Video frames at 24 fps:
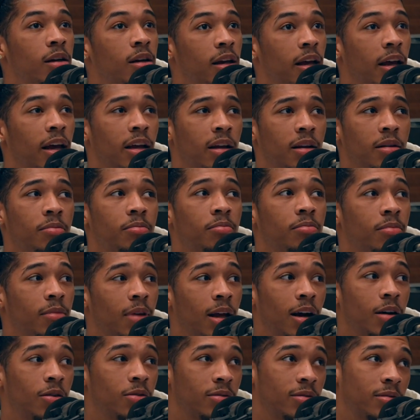and
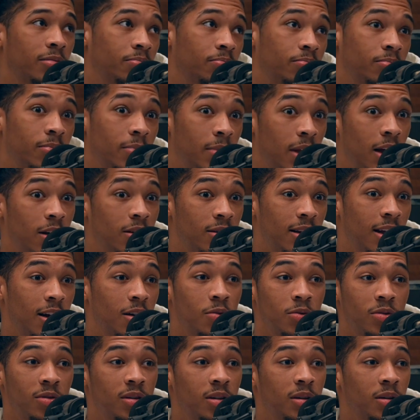I was I, that
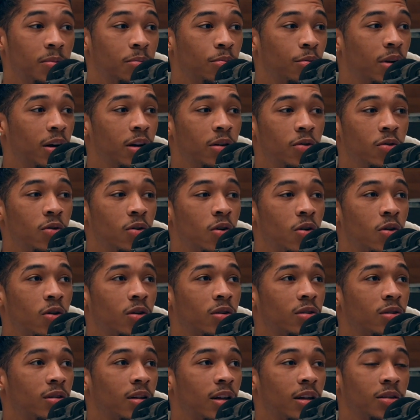was the brand new
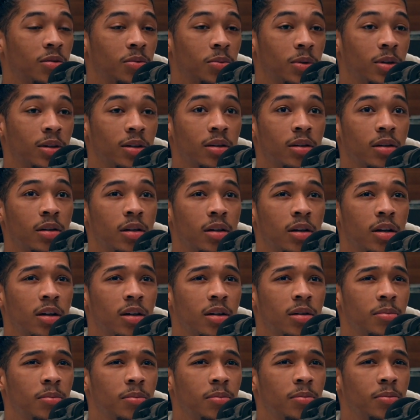courts. That's when
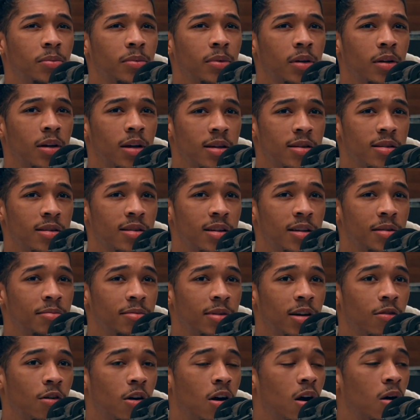um,
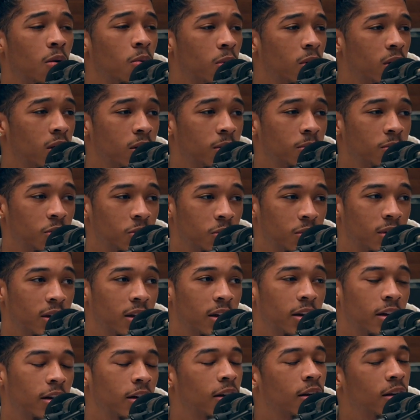Deron Williams was
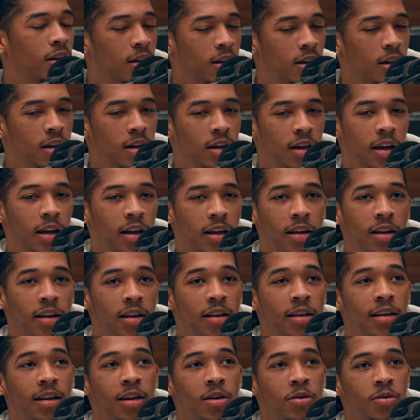there, and
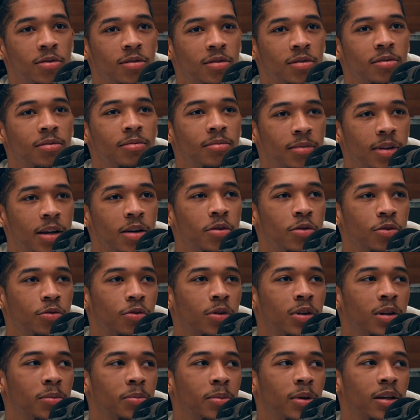it was it was
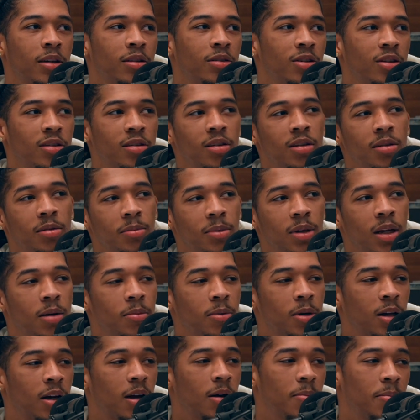really big just to be able
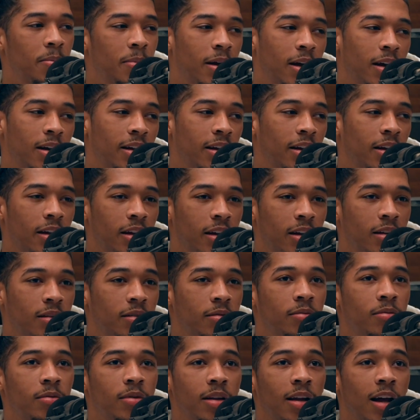to come back and
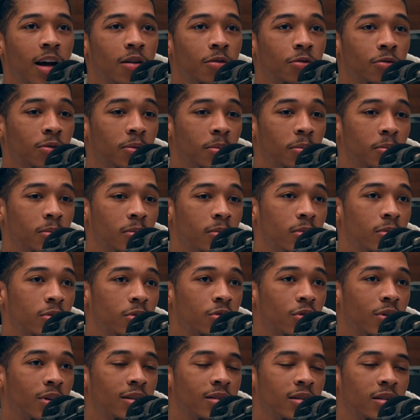now from
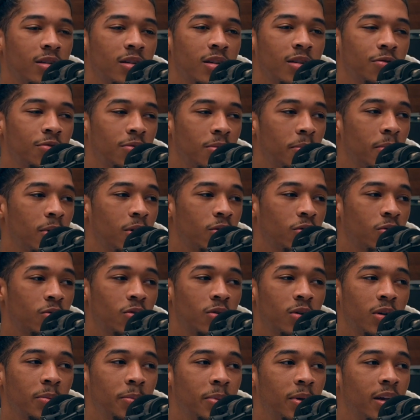transitioning from middle
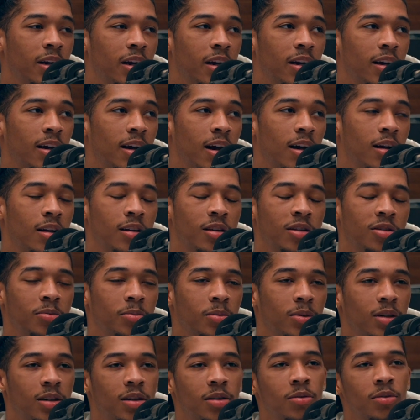school to be there in college.
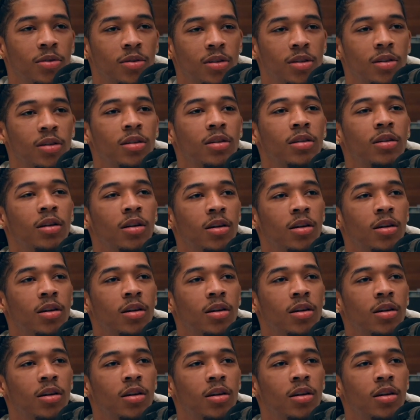But it was a